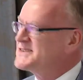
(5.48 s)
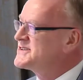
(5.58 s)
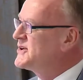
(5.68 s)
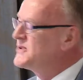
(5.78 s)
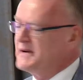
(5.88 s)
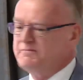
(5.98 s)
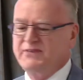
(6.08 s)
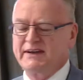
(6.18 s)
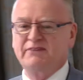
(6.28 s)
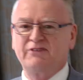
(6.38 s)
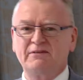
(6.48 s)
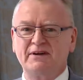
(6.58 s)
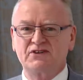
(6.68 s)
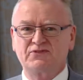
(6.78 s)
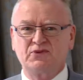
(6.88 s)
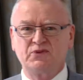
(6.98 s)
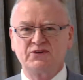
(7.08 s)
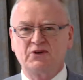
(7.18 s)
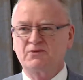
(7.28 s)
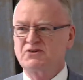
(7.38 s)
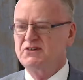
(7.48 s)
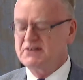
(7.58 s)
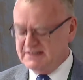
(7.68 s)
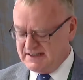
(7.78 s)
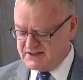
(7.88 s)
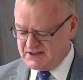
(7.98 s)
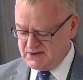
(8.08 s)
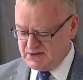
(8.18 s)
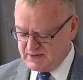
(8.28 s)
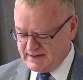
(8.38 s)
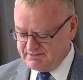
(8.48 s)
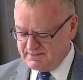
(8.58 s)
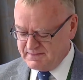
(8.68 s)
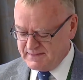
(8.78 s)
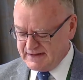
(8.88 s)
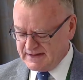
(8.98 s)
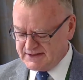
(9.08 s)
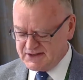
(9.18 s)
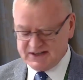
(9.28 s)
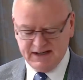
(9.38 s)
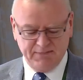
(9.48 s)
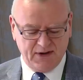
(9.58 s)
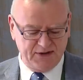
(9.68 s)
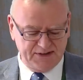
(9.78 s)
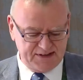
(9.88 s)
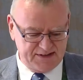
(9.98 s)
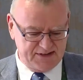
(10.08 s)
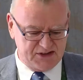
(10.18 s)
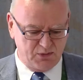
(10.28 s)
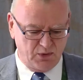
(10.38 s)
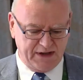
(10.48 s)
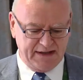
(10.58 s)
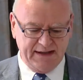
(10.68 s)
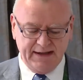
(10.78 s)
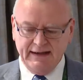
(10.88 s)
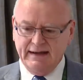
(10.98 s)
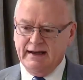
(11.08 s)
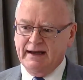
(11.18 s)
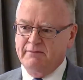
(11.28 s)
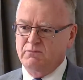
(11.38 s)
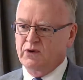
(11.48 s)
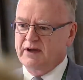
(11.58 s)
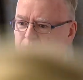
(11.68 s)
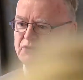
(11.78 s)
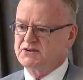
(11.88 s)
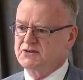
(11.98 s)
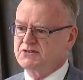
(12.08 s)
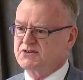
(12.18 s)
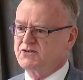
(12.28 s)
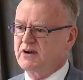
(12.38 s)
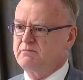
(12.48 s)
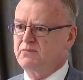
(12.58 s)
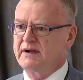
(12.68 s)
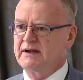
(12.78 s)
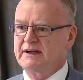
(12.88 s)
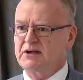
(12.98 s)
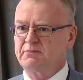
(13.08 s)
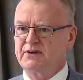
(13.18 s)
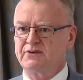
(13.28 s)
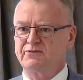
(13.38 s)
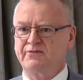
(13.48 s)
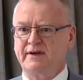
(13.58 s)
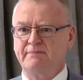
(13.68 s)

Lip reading: So thank you very much for the opportunity to take part this morning. What I want to do is to try and bring a little bit of